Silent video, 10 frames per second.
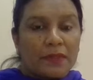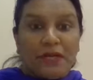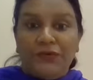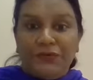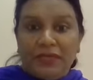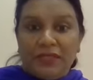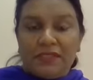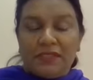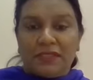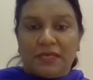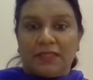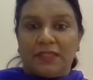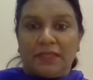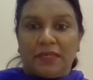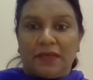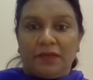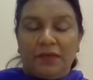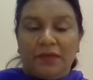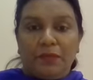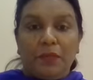countries that are there,
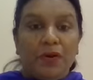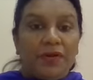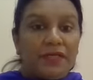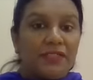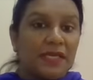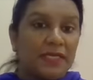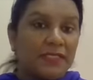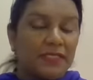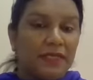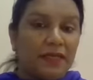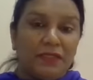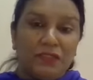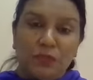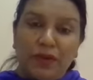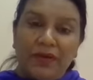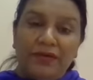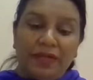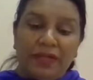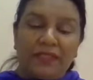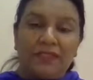borders that are there. And he's
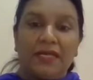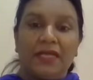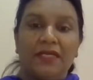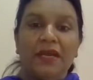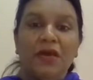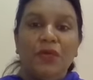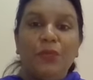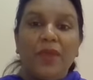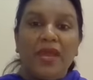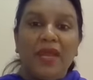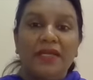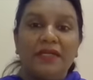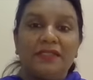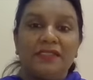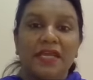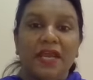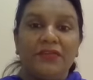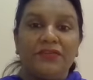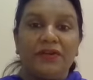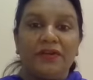wondering that where did this
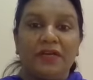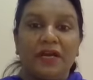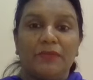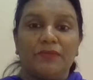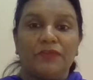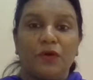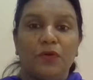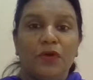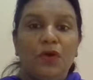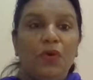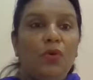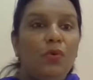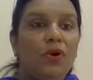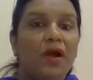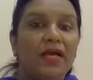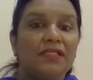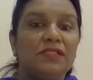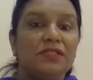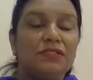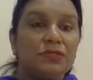hatred come from? Who
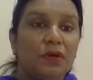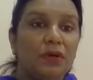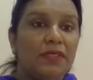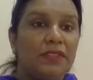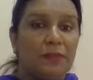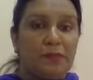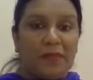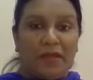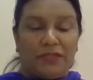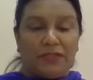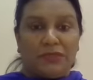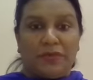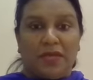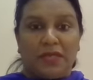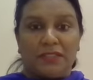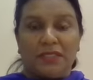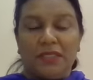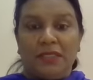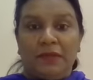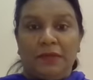has taught man to hate?
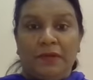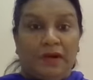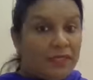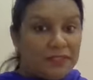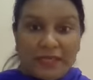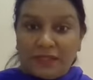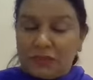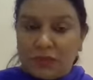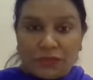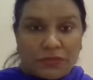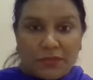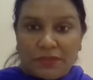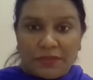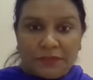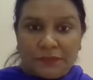Earth has not taught,